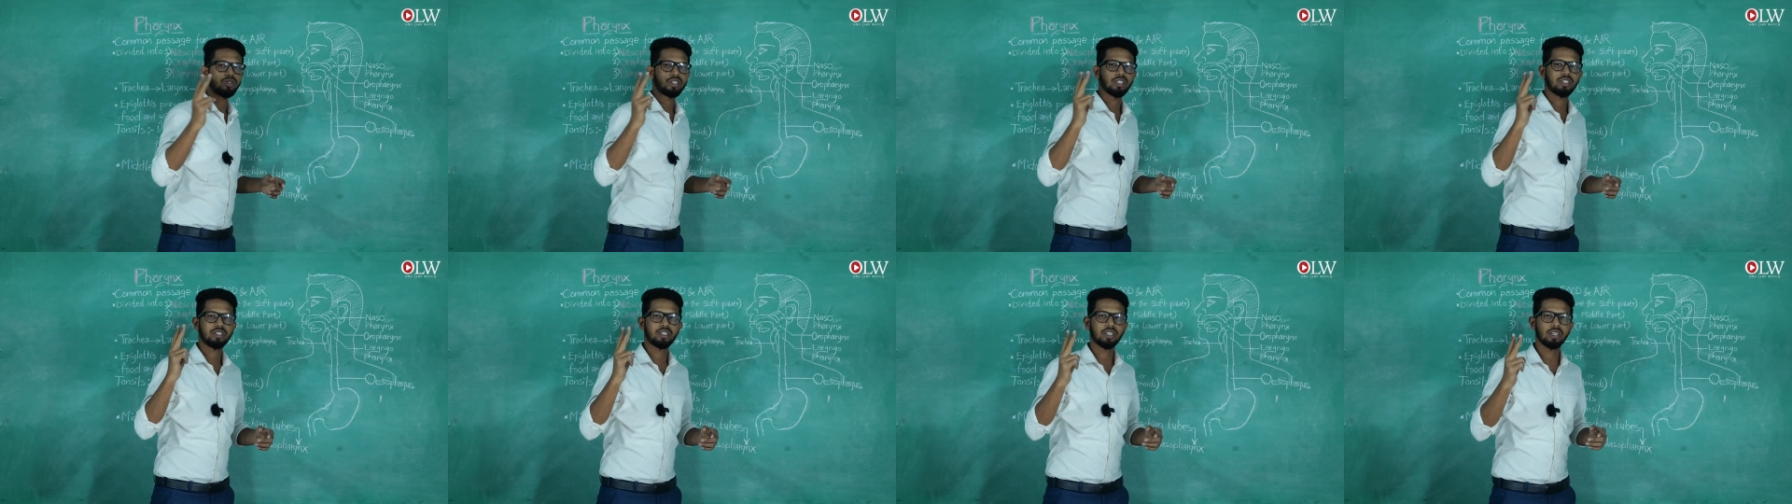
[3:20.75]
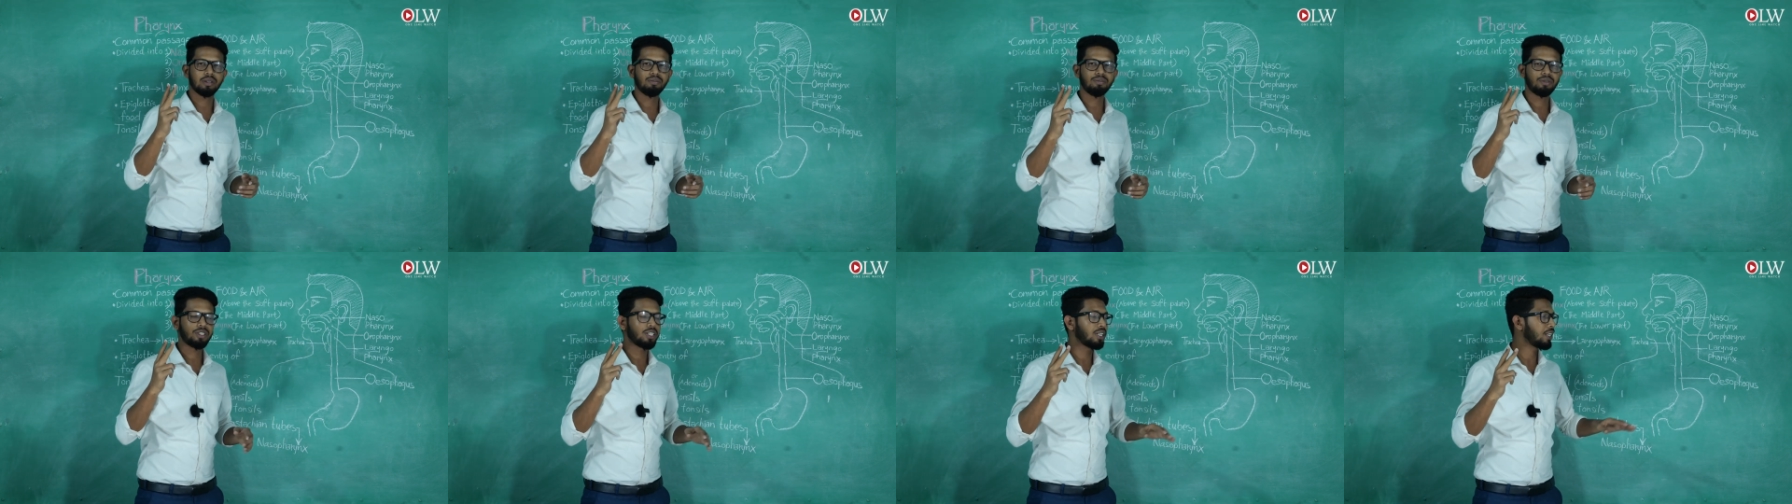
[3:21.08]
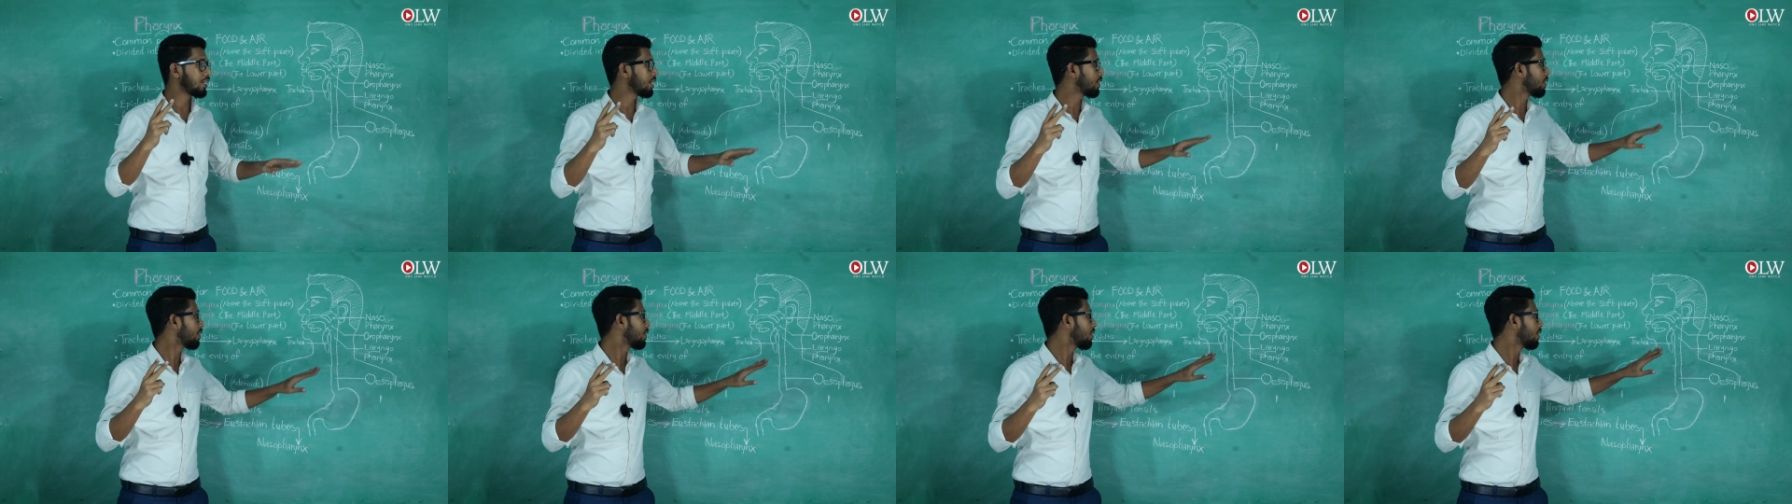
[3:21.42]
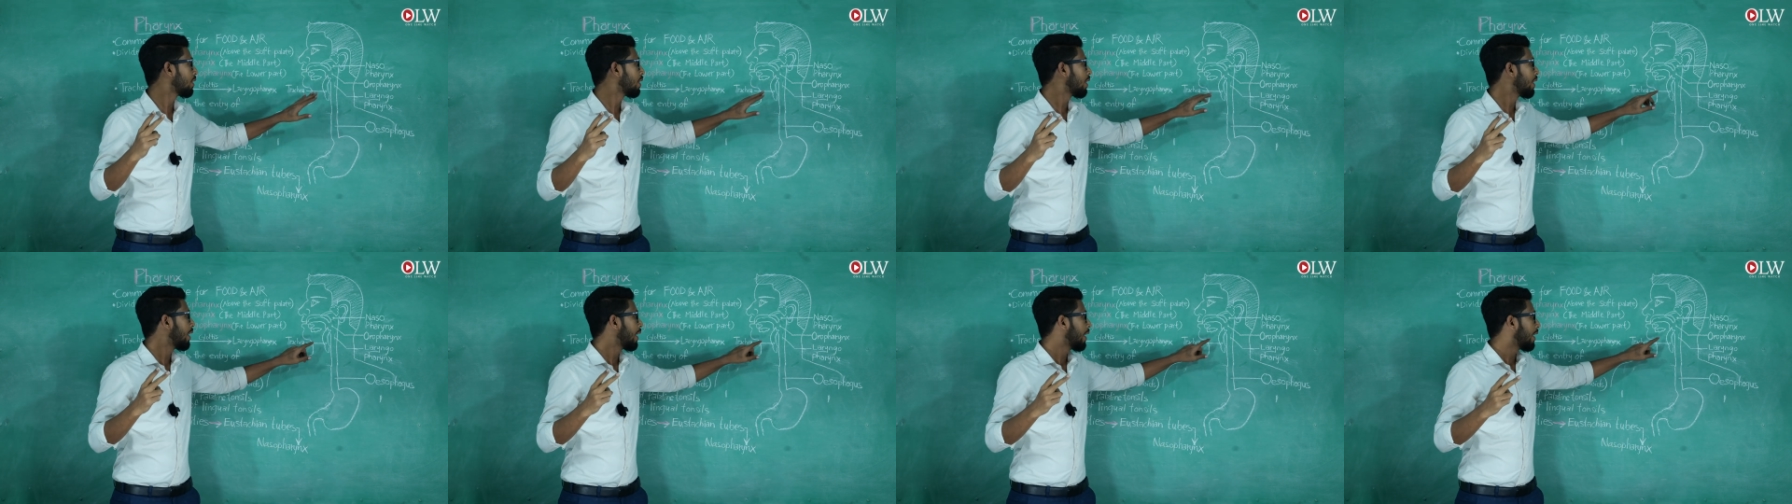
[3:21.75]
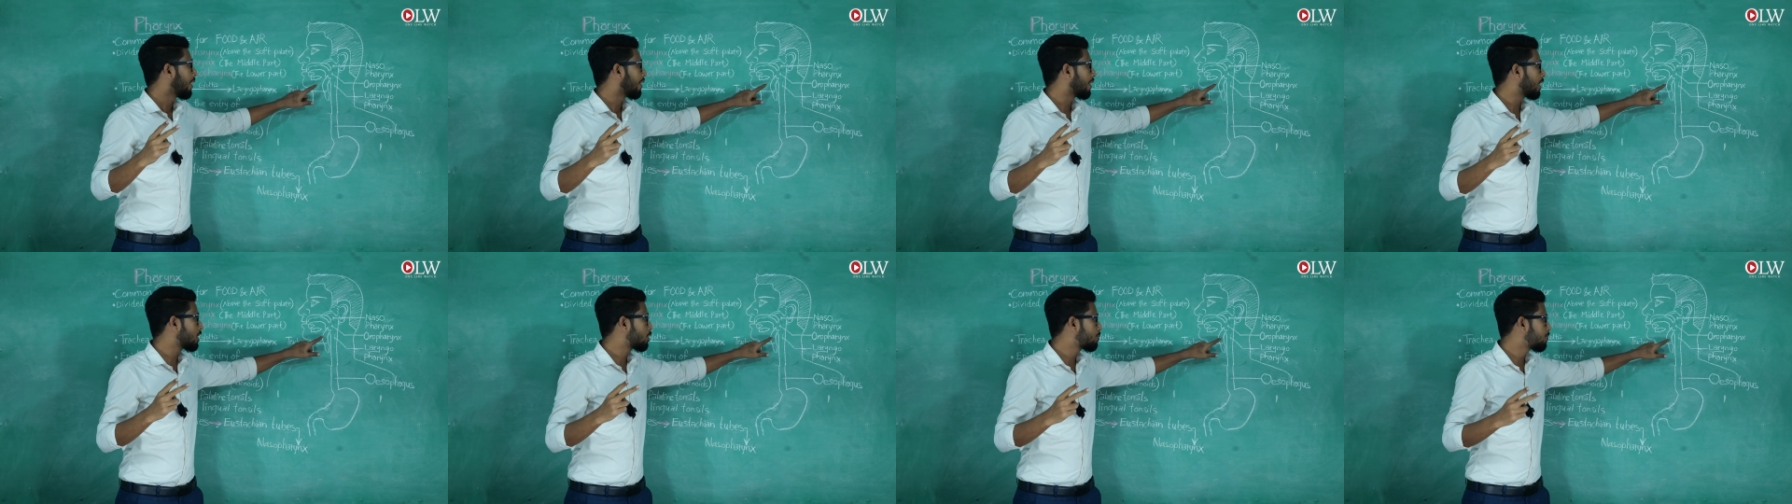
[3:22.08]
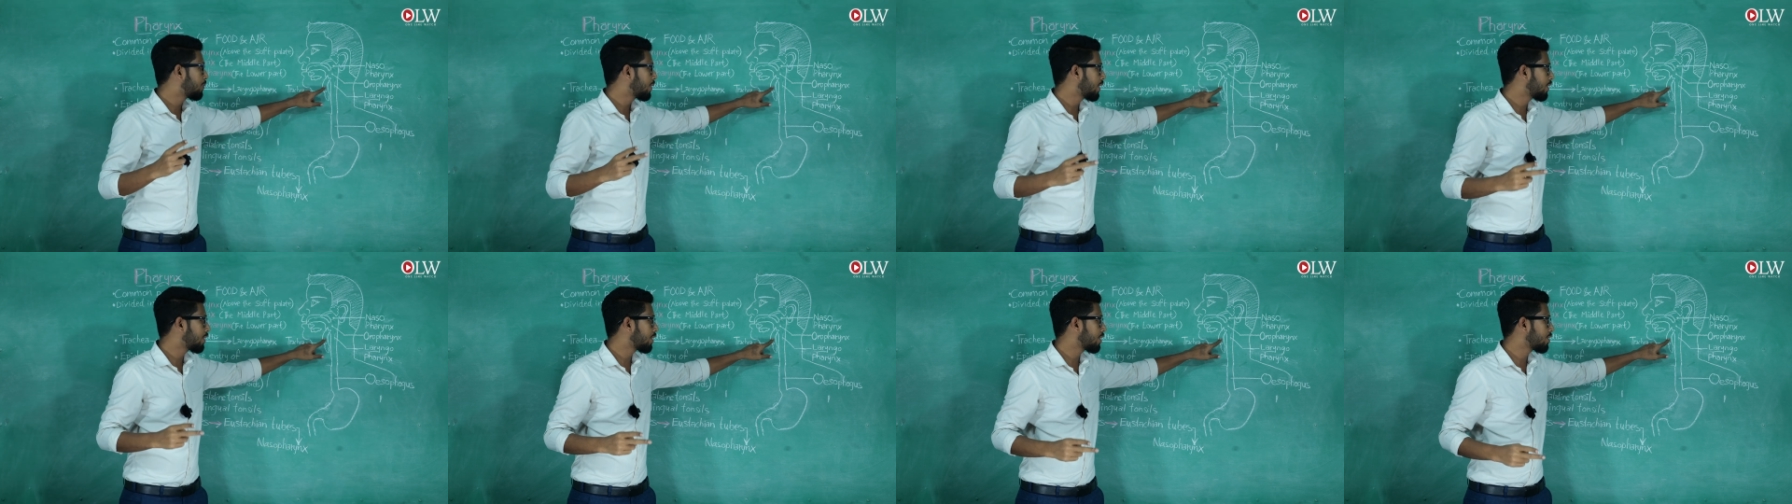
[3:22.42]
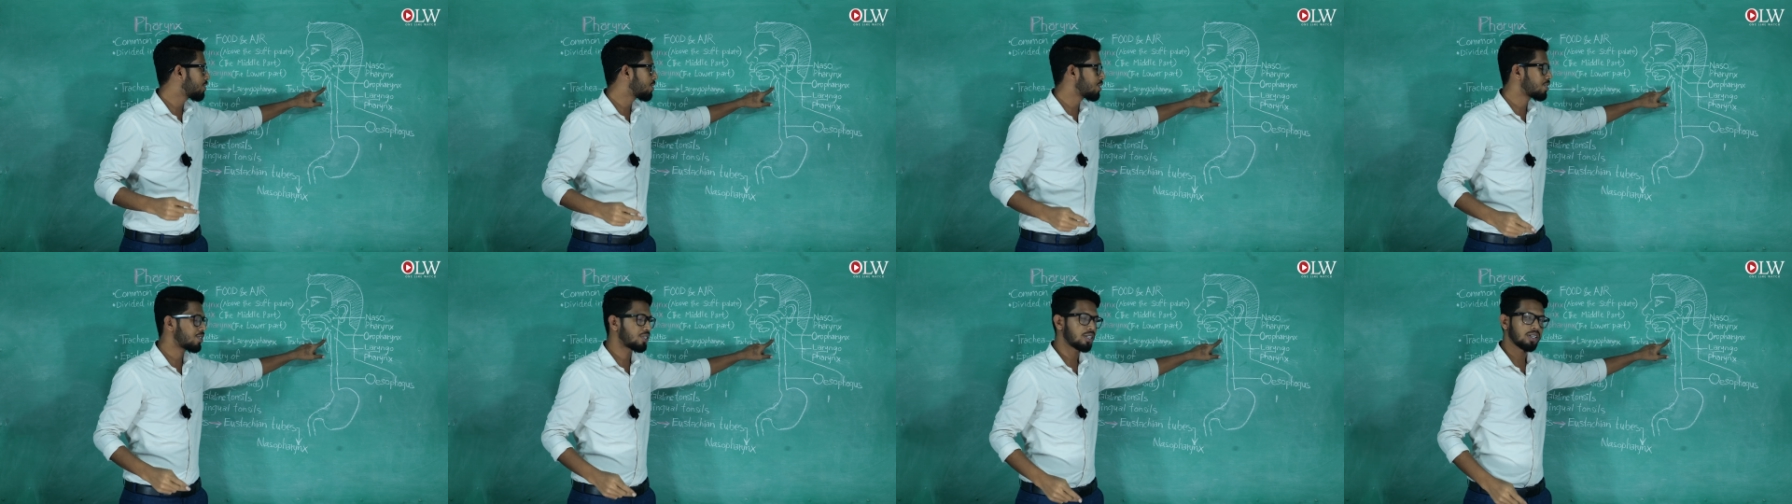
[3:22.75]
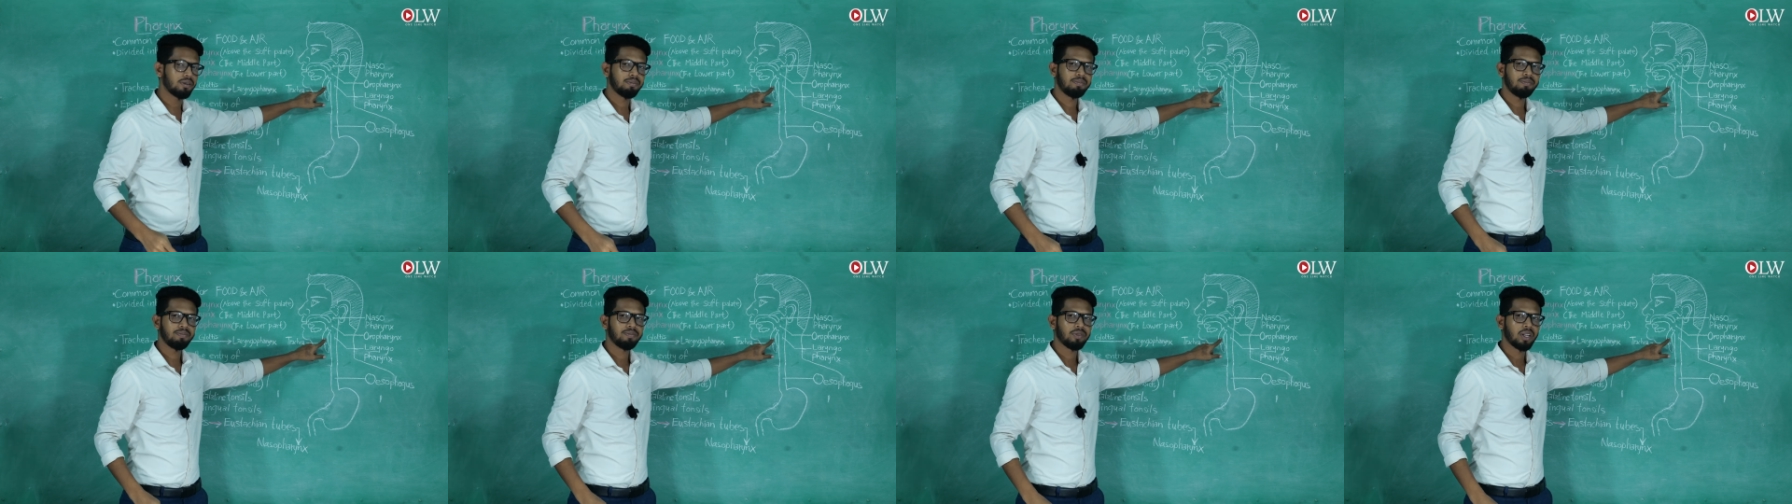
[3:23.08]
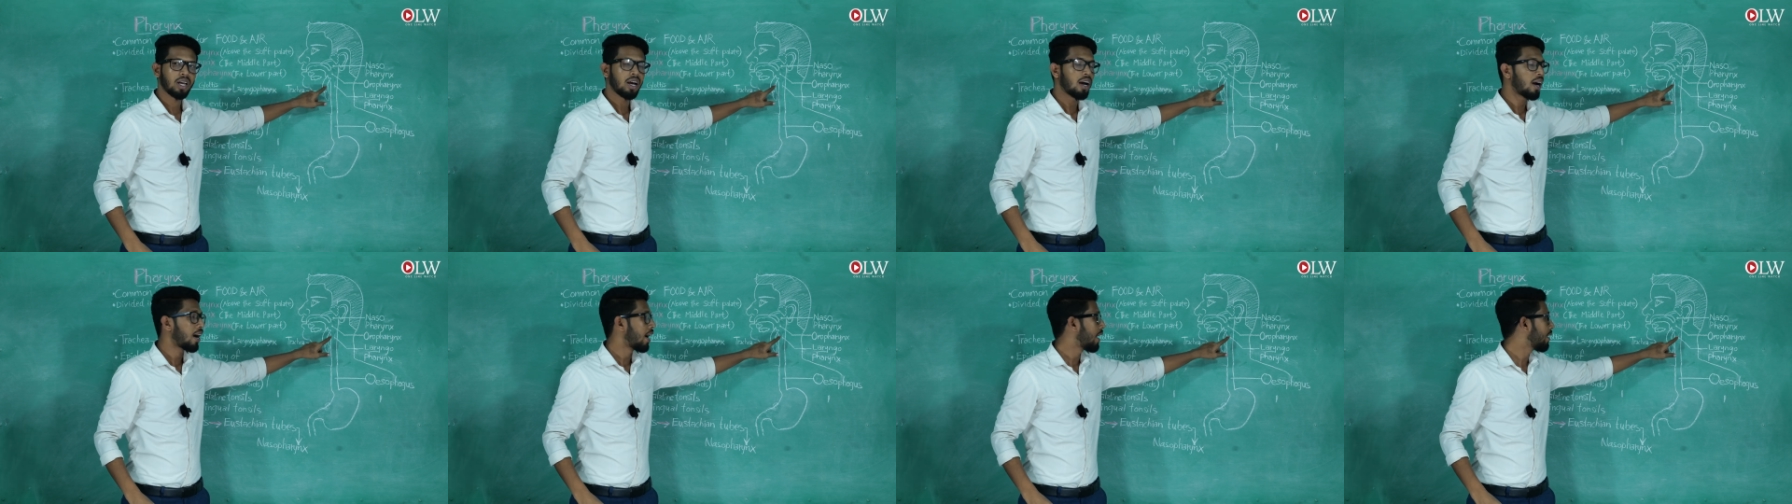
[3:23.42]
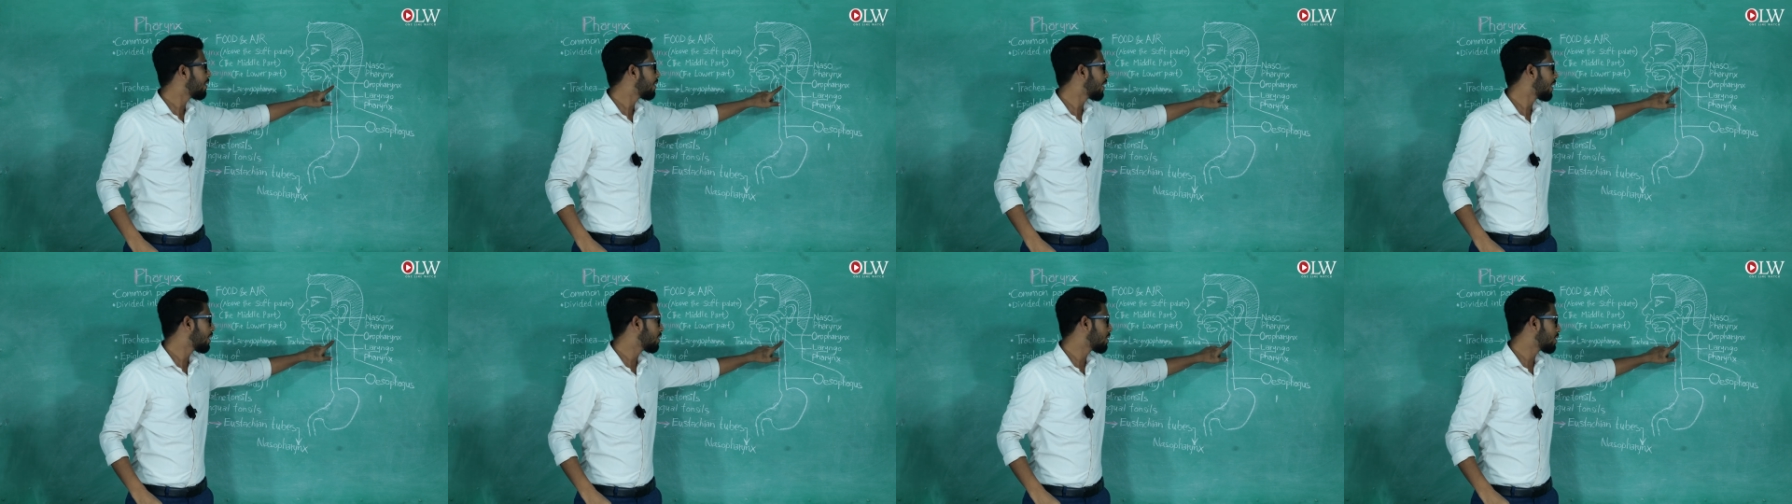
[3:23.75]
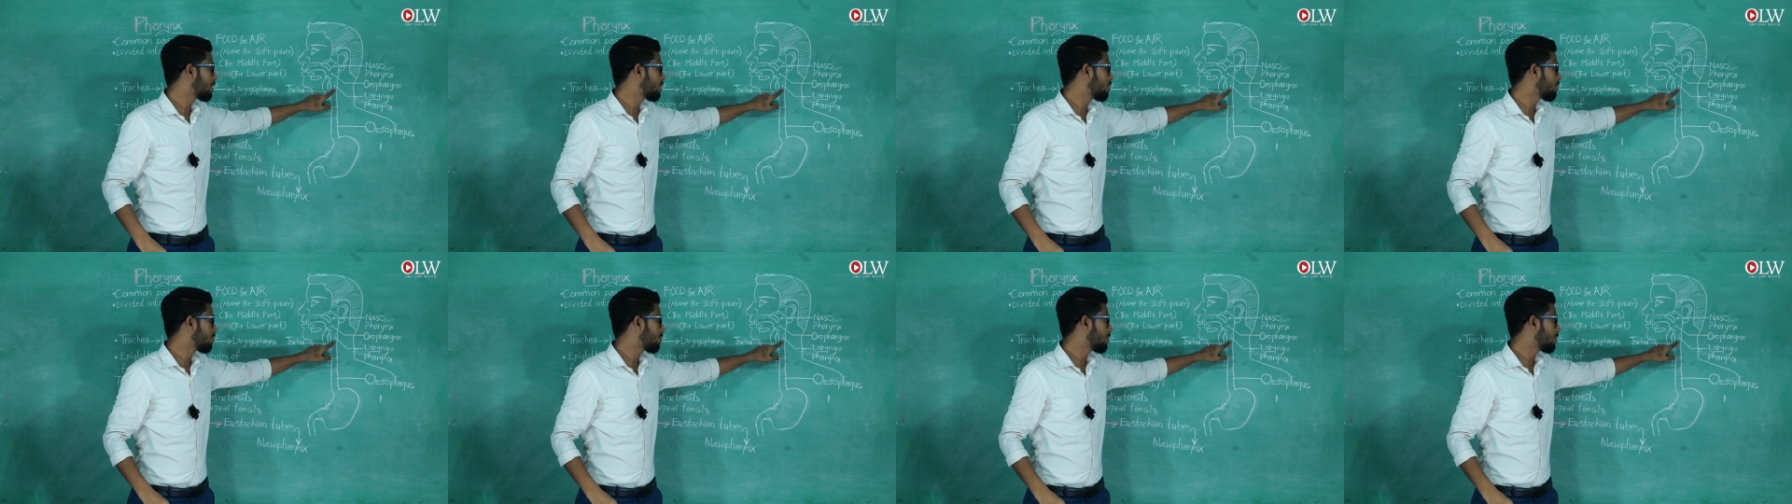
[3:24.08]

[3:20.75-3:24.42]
systems here: respiratory system and digestive